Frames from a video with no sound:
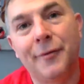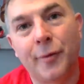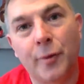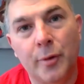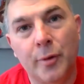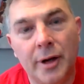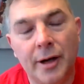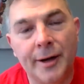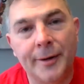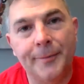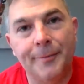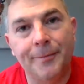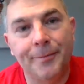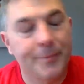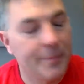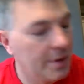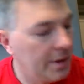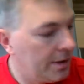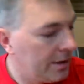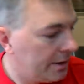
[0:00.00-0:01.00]
for, um,
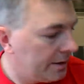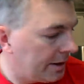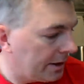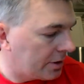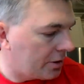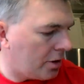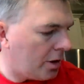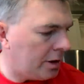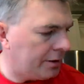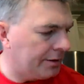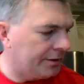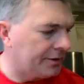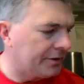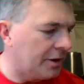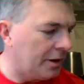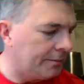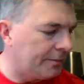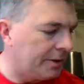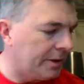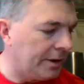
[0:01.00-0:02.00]
they call it
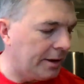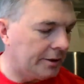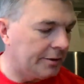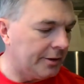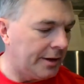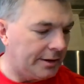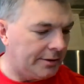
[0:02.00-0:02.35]
something else.